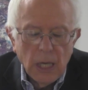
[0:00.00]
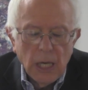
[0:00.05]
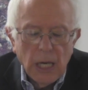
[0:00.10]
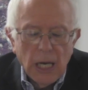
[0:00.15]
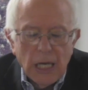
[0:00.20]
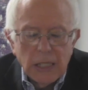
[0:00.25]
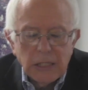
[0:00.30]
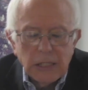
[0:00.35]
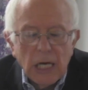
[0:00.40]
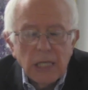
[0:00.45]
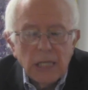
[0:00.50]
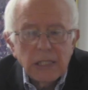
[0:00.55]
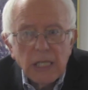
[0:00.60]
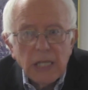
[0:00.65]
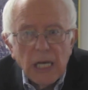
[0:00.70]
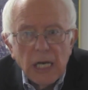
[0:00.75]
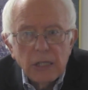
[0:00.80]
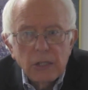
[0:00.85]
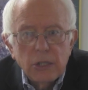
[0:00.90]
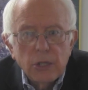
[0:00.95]
As I
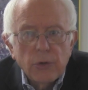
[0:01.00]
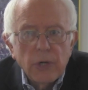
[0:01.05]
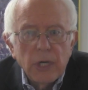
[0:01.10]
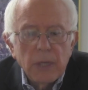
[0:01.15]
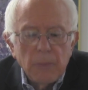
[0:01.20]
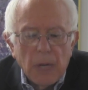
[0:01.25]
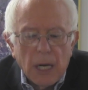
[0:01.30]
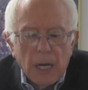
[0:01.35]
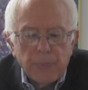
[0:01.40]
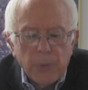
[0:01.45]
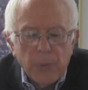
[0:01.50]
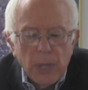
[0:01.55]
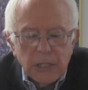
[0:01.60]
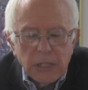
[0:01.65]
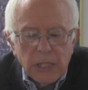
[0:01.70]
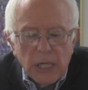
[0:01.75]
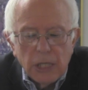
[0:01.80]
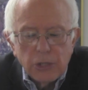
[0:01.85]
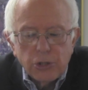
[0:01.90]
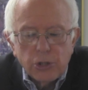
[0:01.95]
said during my
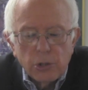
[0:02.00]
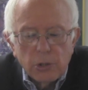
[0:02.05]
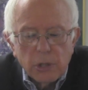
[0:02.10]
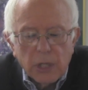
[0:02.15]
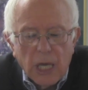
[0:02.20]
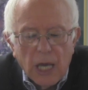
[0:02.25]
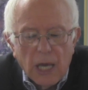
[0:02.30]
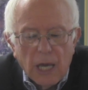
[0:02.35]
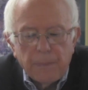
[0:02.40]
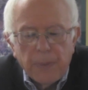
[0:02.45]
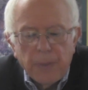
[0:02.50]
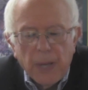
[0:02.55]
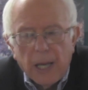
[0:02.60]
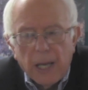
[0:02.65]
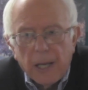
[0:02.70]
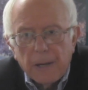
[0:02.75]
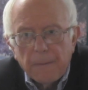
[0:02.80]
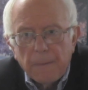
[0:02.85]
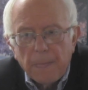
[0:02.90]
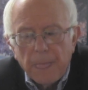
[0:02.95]
presidential
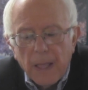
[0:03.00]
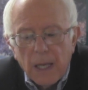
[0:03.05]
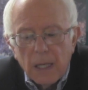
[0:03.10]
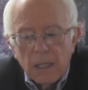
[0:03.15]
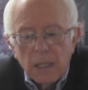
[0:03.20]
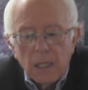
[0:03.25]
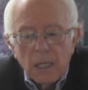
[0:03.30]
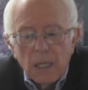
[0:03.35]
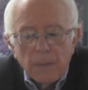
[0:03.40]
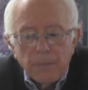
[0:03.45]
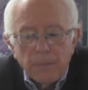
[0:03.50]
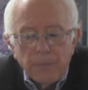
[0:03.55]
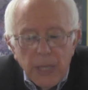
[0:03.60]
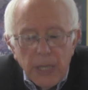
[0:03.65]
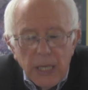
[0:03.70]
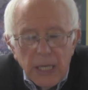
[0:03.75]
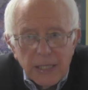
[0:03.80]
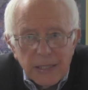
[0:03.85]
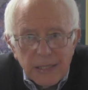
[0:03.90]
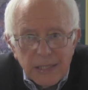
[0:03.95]
campaign,
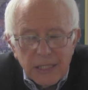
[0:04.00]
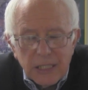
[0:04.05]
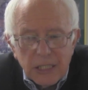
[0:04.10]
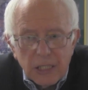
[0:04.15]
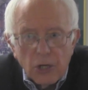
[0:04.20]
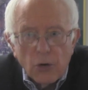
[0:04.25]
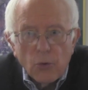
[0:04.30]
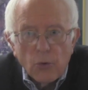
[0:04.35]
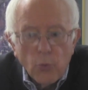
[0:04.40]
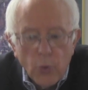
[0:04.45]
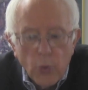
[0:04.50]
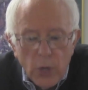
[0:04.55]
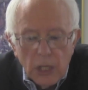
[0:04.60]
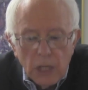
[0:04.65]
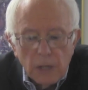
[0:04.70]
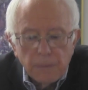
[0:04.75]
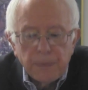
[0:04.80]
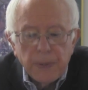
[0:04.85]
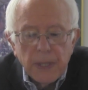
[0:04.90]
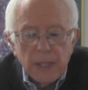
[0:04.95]
peace,
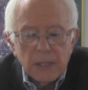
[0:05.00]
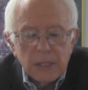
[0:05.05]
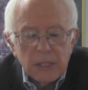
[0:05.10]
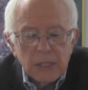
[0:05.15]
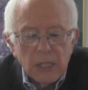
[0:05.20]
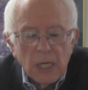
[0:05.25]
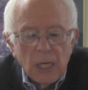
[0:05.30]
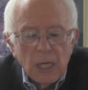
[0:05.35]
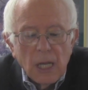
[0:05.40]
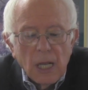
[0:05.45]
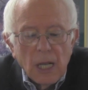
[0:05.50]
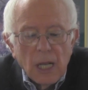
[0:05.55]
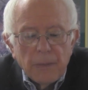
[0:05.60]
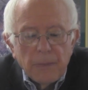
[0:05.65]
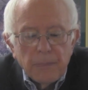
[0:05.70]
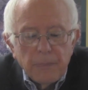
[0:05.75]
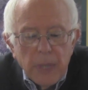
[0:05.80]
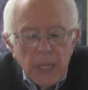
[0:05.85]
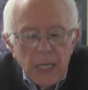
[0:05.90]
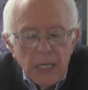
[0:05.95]
real peace,
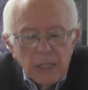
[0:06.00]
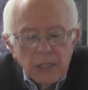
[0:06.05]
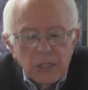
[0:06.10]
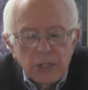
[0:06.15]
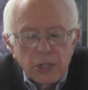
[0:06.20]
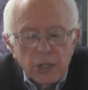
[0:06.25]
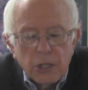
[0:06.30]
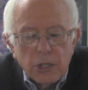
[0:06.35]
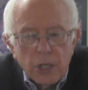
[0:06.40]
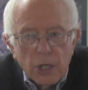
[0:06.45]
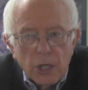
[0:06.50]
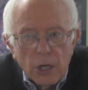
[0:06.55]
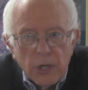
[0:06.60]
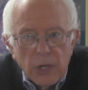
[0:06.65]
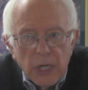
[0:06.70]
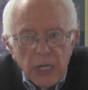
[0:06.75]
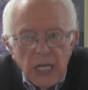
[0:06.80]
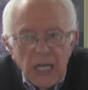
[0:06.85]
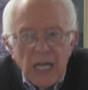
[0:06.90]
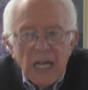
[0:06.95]
means
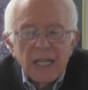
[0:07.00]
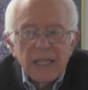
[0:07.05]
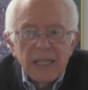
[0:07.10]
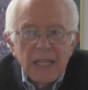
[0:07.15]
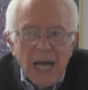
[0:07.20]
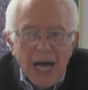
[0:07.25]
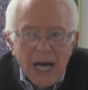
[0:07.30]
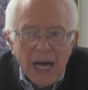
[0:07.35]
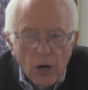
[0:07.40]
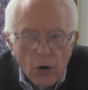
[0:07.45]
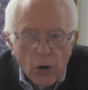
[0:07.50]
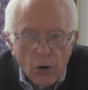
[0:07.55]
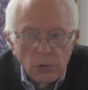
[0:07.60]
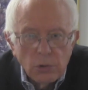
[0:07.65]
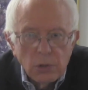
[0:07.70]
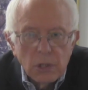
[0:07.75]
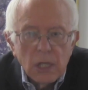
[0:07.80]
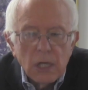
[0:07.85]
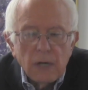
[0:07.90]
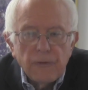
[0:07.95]
security not
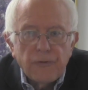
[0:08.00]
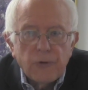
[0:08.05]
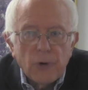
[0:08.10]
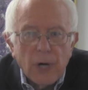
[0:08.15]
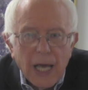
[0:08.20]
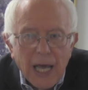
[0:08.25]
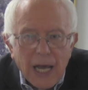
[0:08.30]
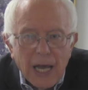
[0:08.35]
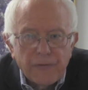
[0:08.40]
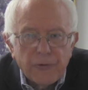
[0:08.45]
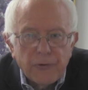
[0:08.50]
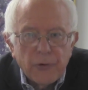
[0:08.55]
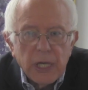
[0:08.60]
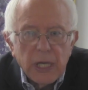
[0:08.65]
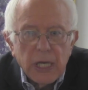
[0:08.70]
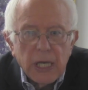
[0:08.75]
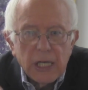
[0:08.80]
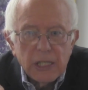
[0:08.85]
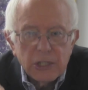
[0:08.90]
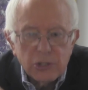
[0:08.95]
only for
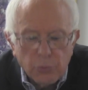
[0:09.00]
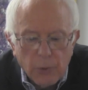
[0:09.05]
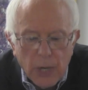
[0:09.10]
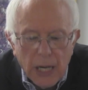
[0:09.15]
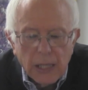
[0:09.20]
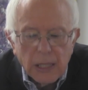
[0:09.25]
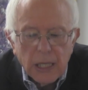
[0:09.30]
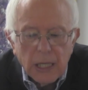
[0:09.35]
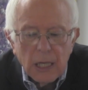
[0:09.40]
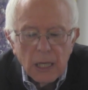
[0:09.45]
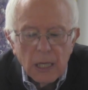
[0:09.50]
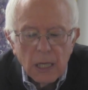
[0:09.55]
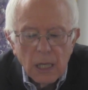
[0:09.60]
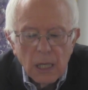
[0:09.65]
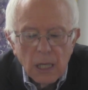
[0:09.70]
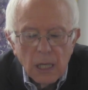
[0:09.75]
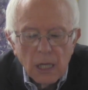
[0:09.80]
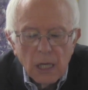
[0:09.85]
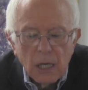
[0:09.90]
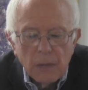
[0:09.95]
every Israeli,
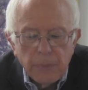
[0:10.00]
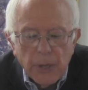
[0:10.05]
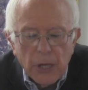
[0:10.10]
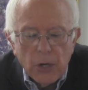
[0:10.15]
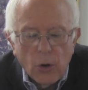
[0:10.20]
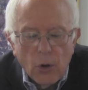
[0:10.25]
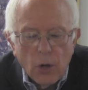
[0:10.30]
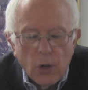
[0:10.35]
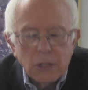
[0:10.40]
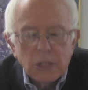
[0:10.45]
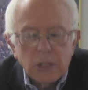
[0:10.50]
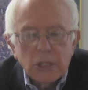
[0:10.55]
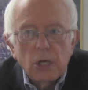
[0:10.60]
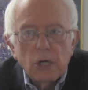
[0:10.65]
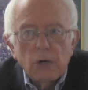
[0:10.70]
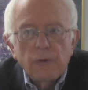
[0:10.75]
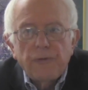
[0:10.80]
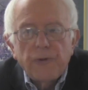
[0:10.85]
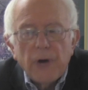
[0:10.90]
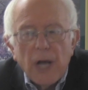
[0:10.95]
but
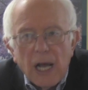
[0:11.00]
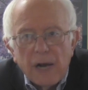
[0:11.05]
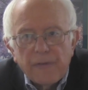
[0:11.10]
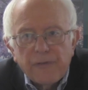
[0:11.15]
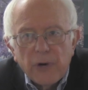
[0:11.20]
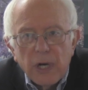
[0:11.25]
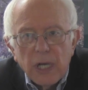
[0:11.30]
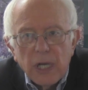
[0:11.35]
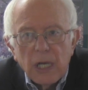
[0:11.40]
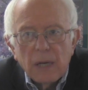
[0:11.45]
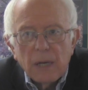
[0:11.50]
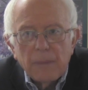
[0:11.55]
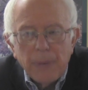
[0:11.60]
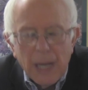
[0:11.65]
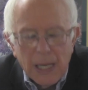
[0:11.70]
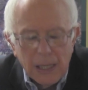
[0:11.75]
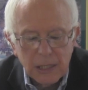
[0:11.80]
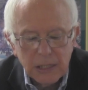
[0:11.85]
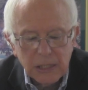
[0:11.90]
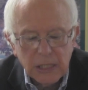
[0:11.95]
also for every
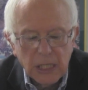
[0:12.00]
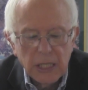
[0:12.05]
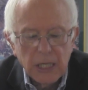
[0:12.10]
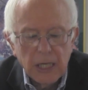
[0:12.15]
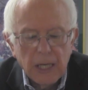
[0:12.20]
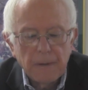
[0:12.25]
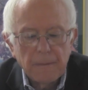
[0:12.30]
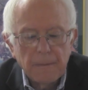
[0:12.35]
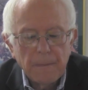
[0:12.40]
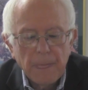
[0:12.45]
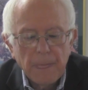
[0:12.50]
Palestinian.